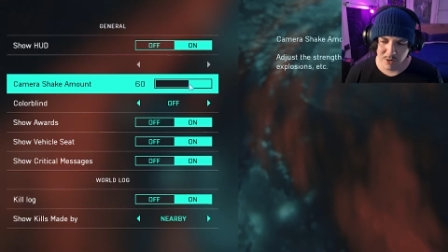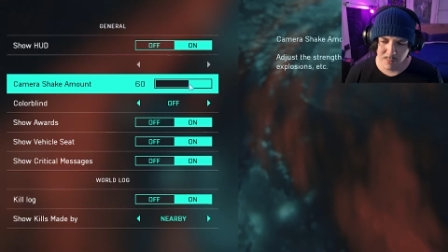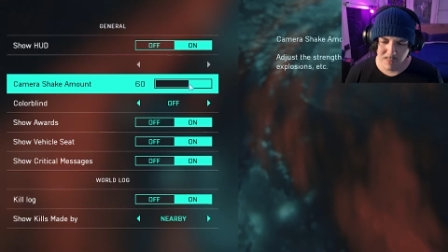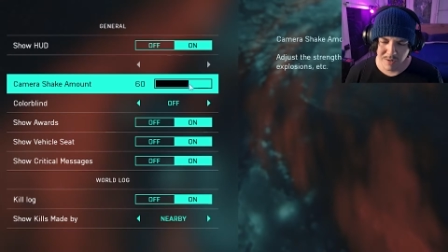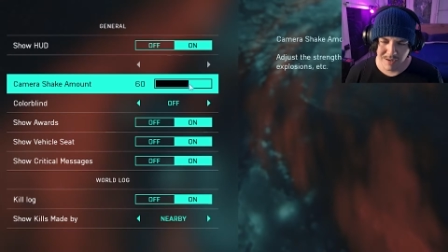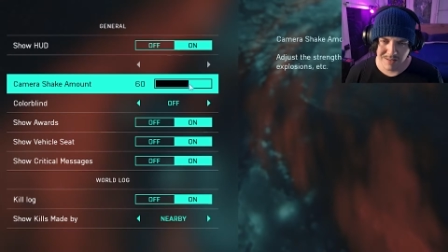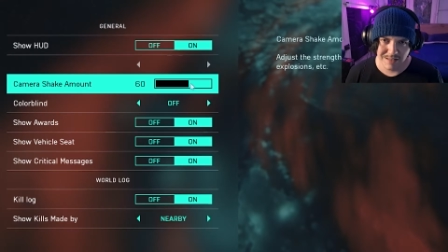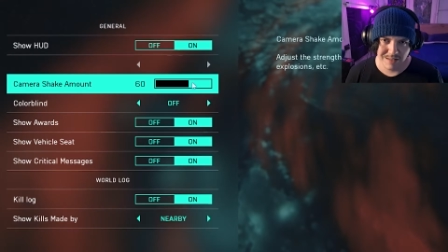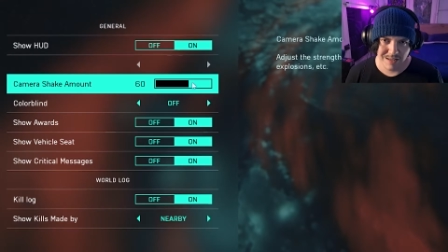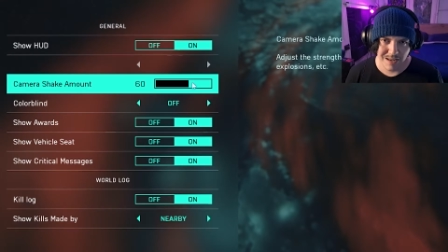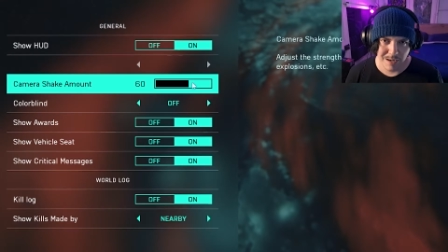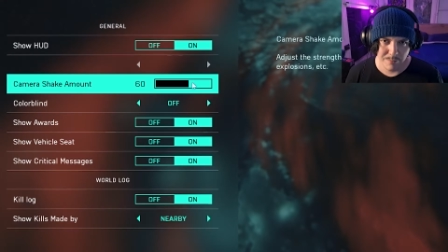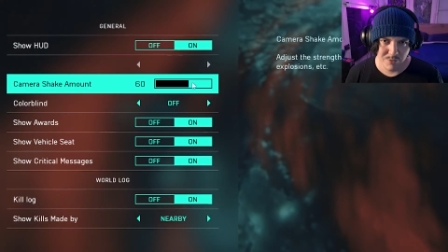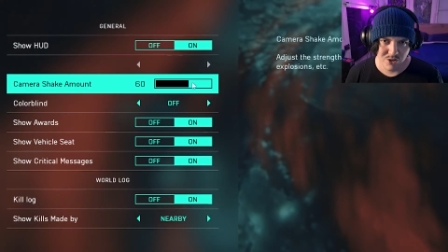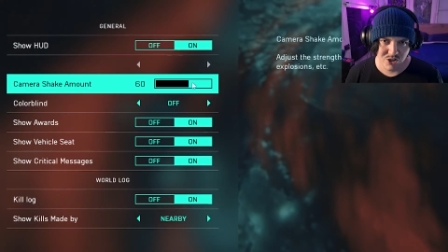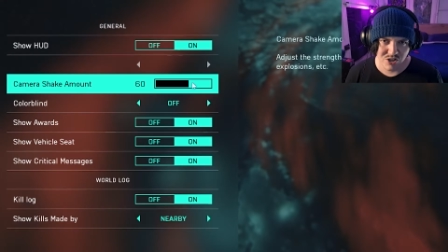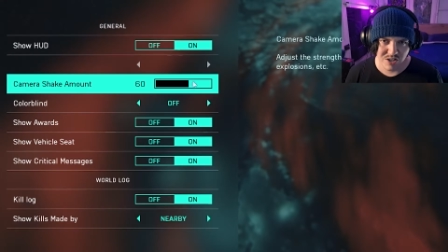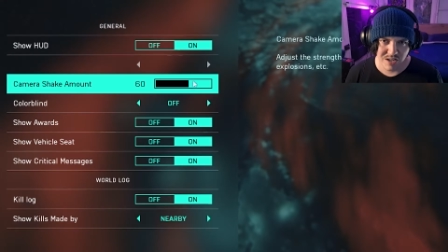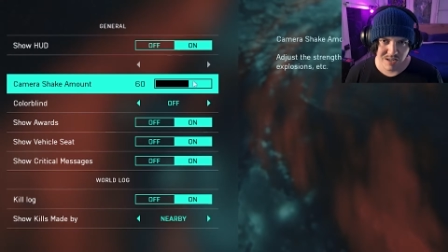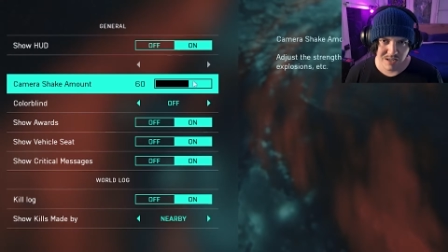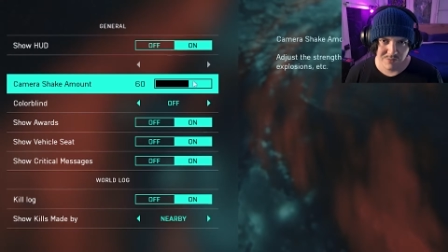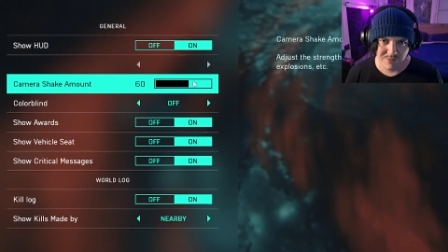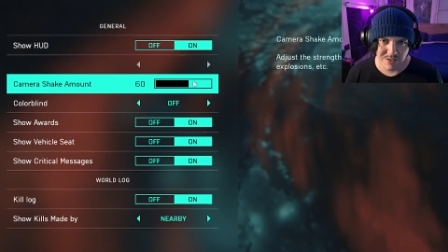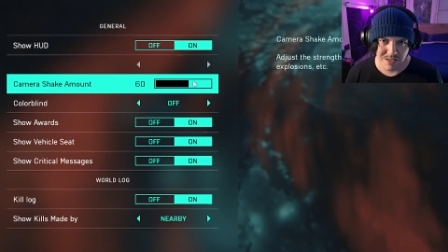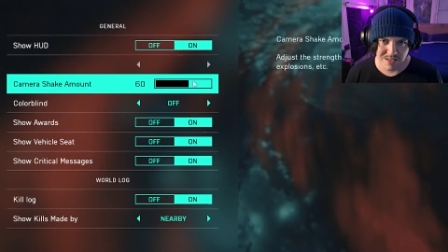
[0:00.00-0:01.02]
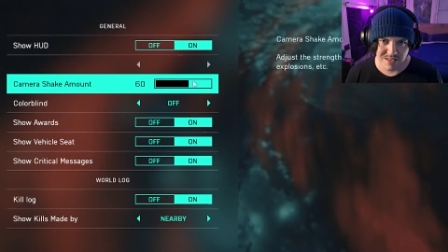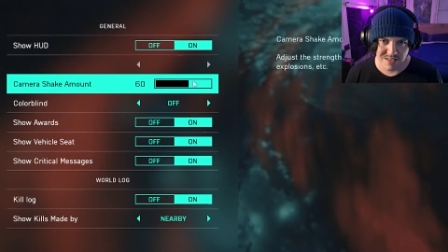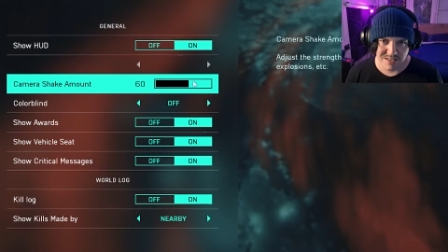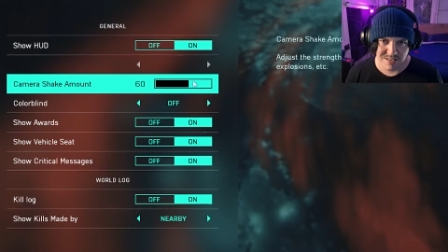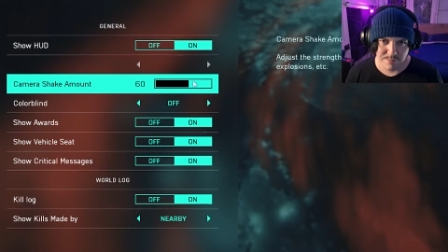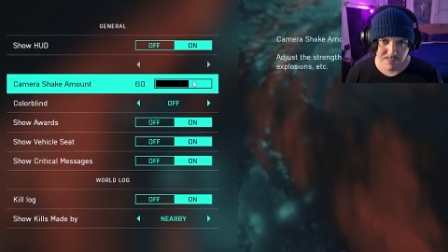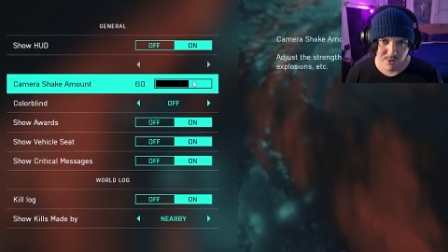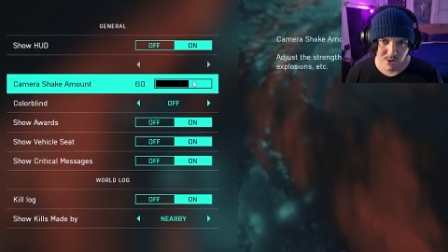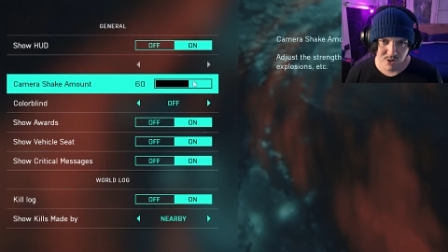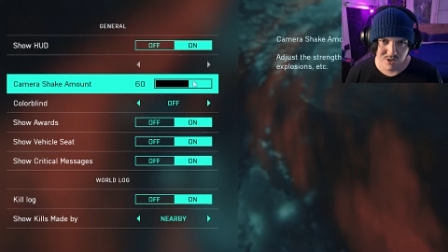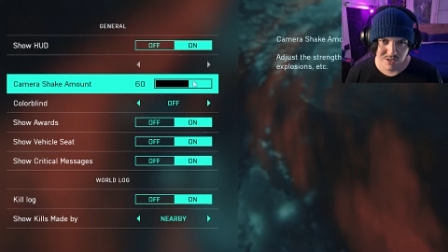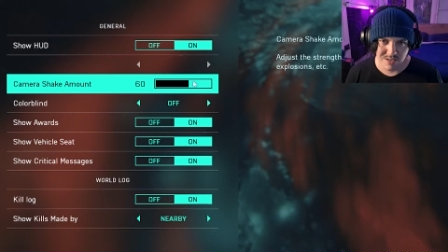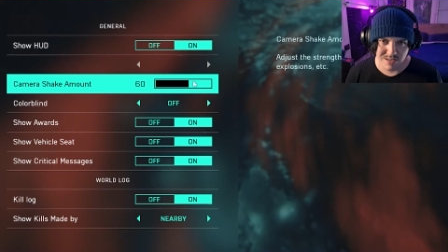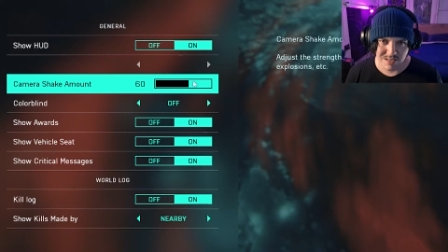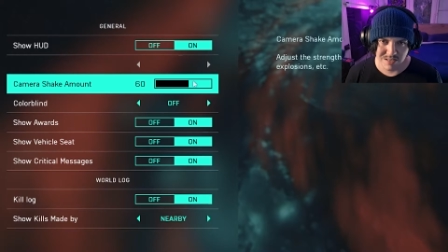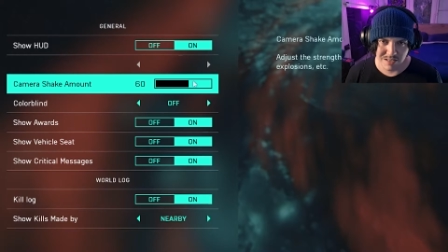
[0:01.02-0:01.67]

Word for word: I don't mind the camera shake if there's explosions.